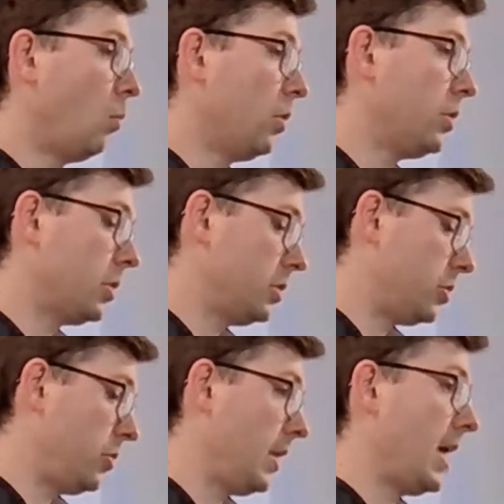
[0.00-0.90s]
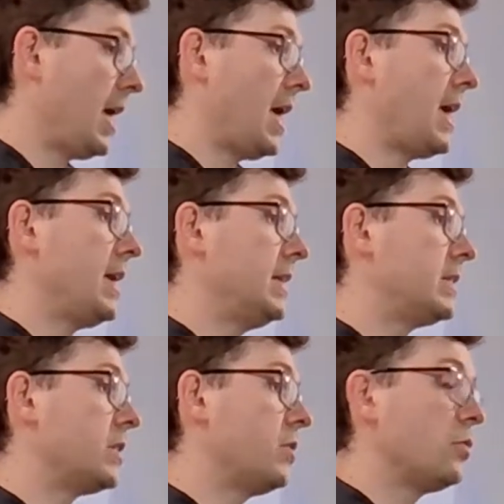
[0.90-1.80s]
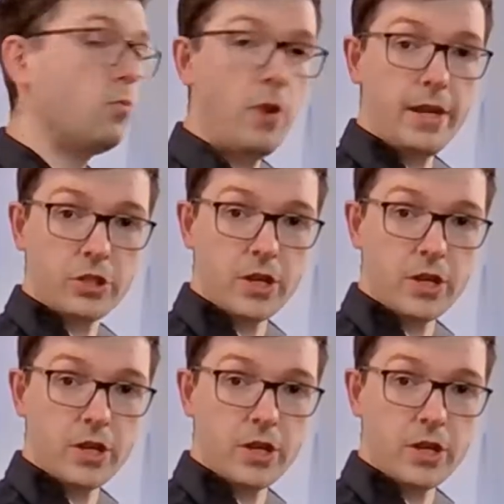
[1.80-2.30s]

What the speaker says: what you can do is really